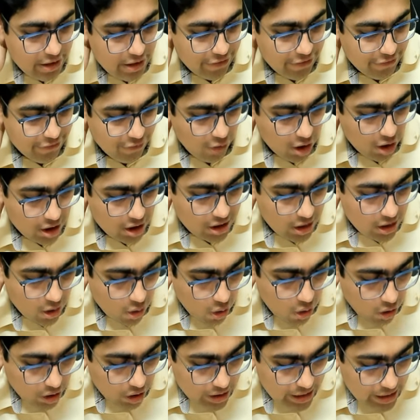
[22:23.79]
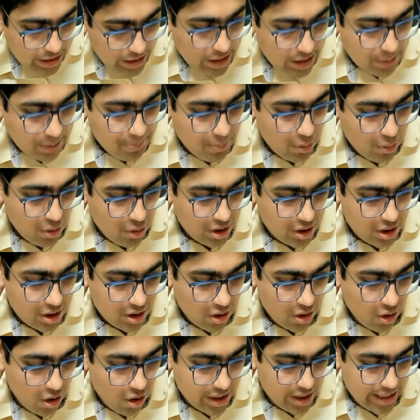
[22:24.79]
for the audit report
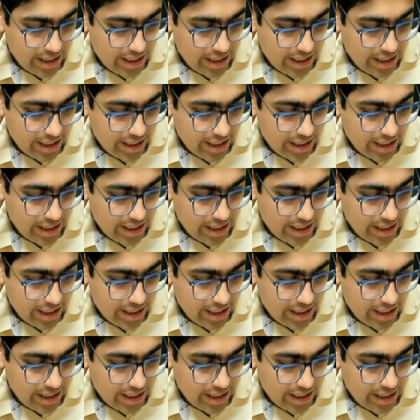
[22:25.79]
on